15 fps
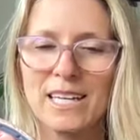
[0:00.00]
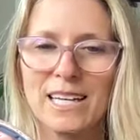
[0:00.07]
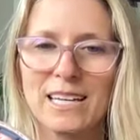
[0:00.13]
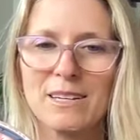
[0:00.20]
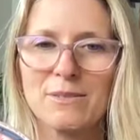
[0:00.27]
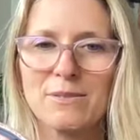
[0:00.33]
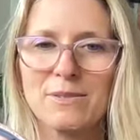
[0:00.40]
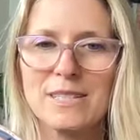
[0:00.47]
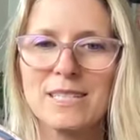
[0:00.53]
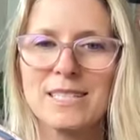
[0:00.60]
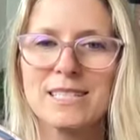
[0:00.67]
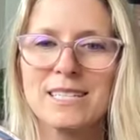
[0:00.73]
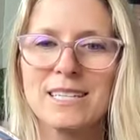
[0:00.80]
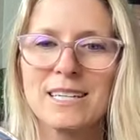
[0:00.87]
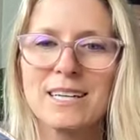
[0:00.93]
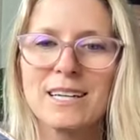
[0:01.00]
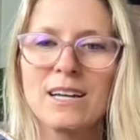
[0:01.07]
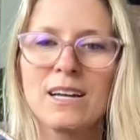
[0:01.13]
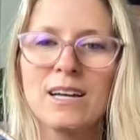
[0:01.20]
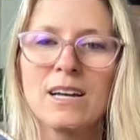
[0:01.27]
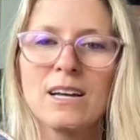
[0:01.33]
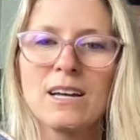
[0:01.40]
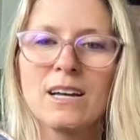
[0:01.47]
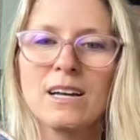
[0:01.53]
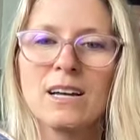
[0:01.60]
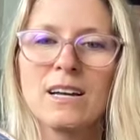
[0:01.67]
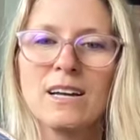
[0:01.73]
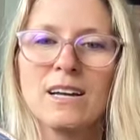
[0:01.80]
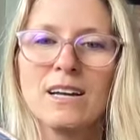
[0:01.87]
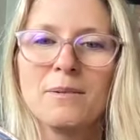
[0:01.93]
And if it's
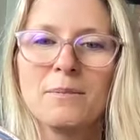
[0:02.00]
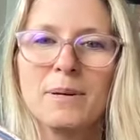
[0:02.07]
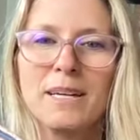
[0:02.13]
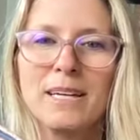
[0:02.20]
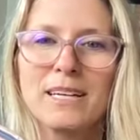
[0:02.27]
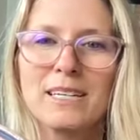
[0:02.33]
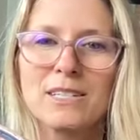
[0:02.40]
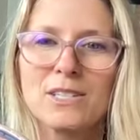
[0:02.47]
being